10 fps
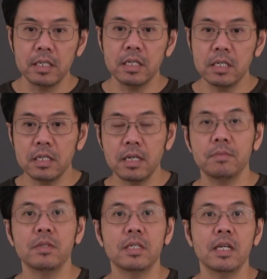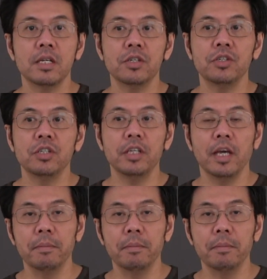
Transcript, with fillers: system synergy